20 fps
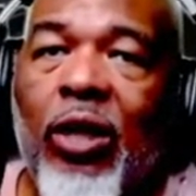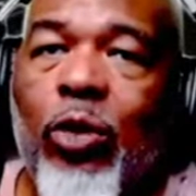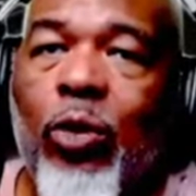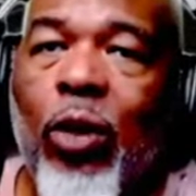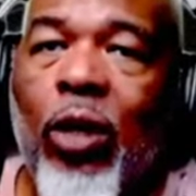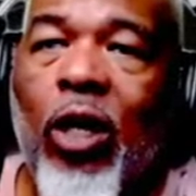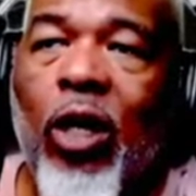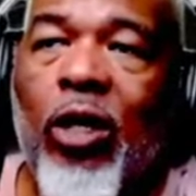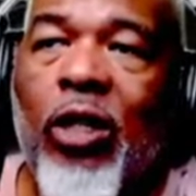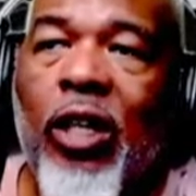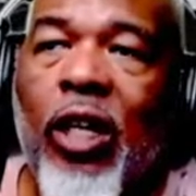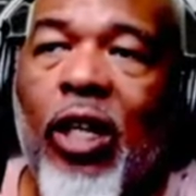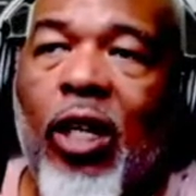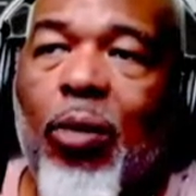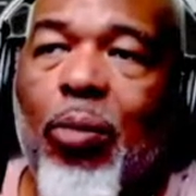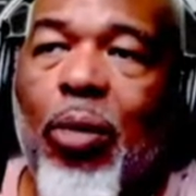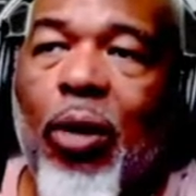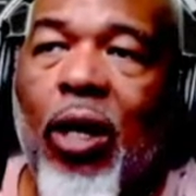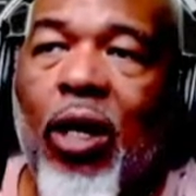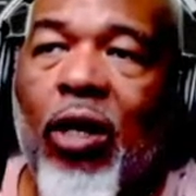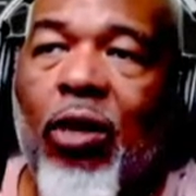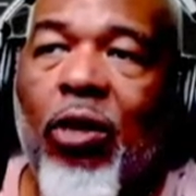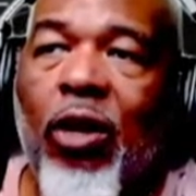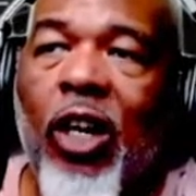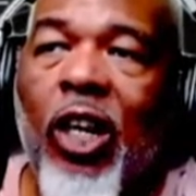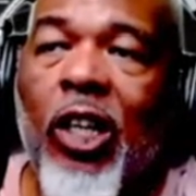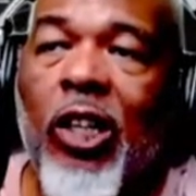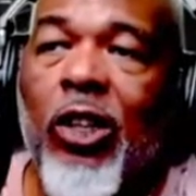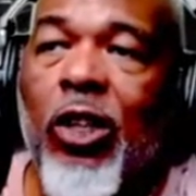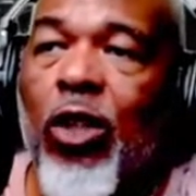Join our daily
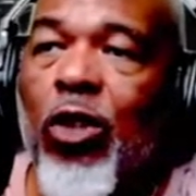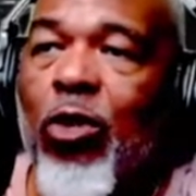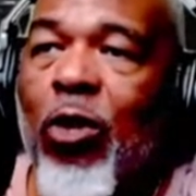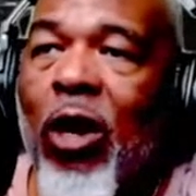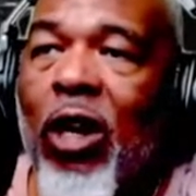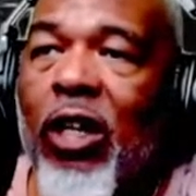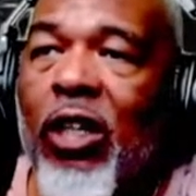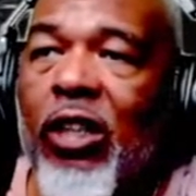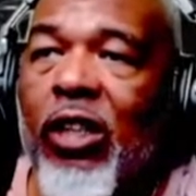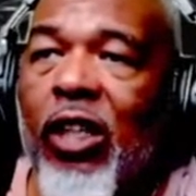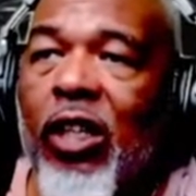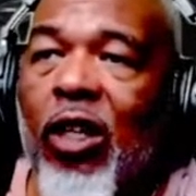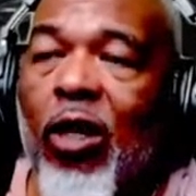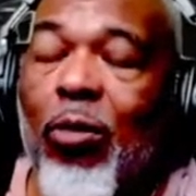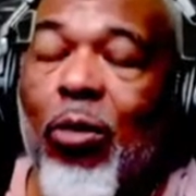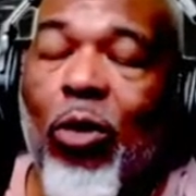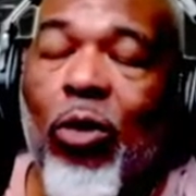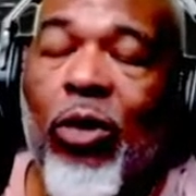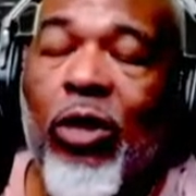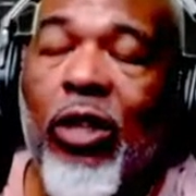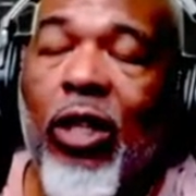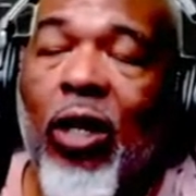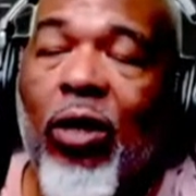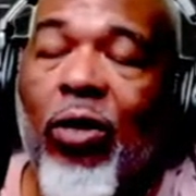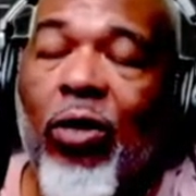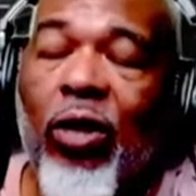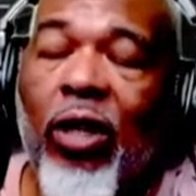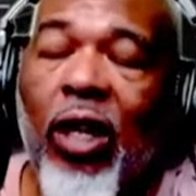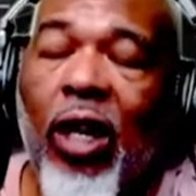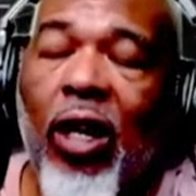podcast, The Dragonslayer,
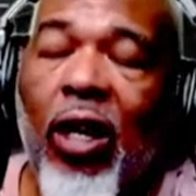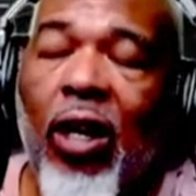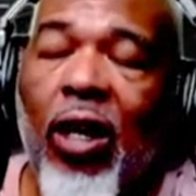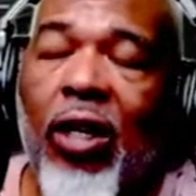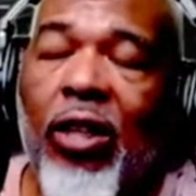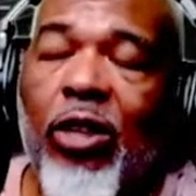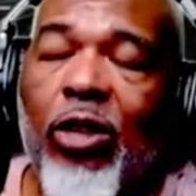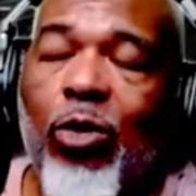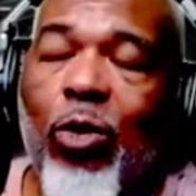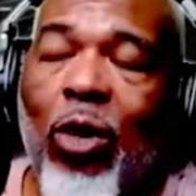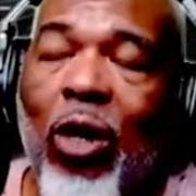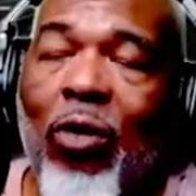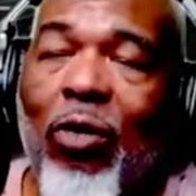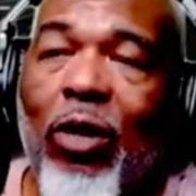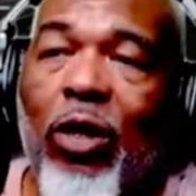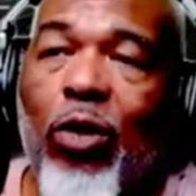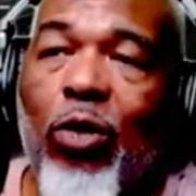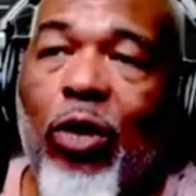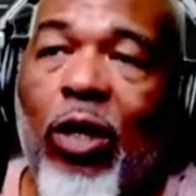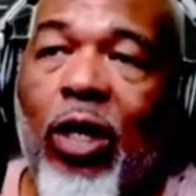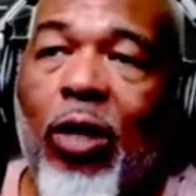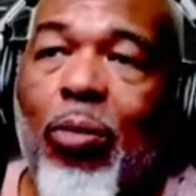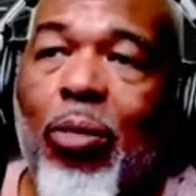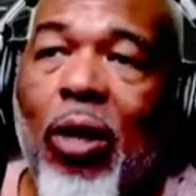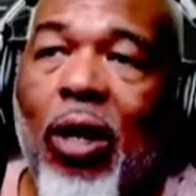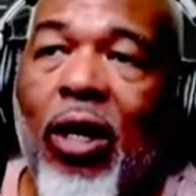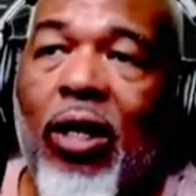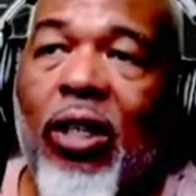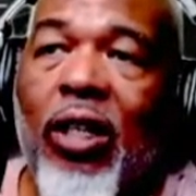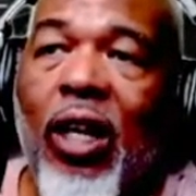Motorcycle Chaos, wherever you
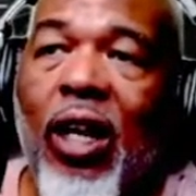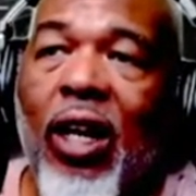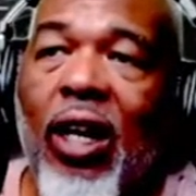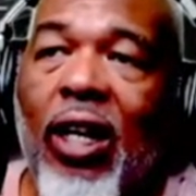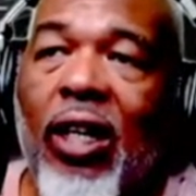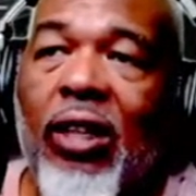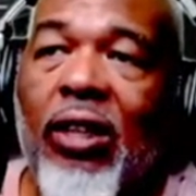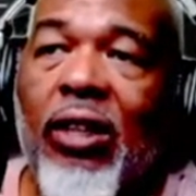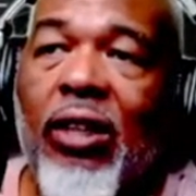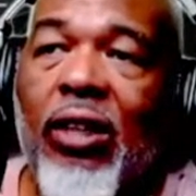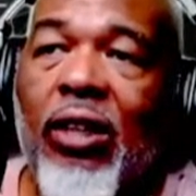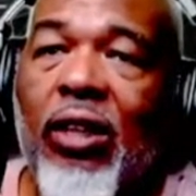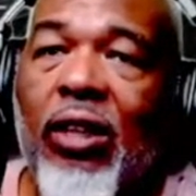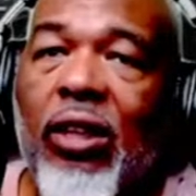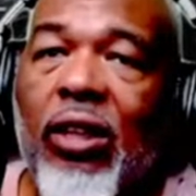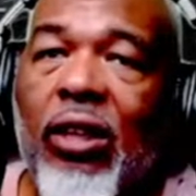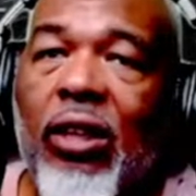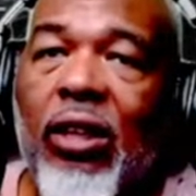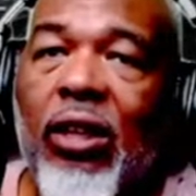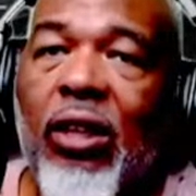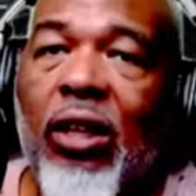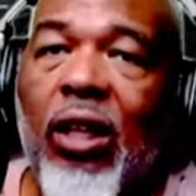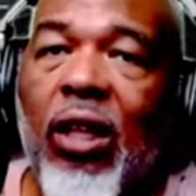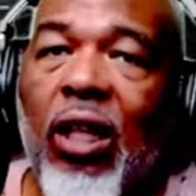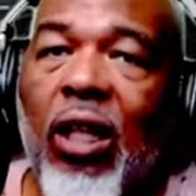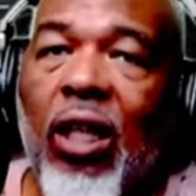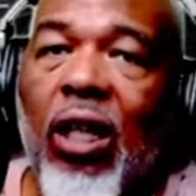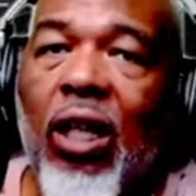get podcasts.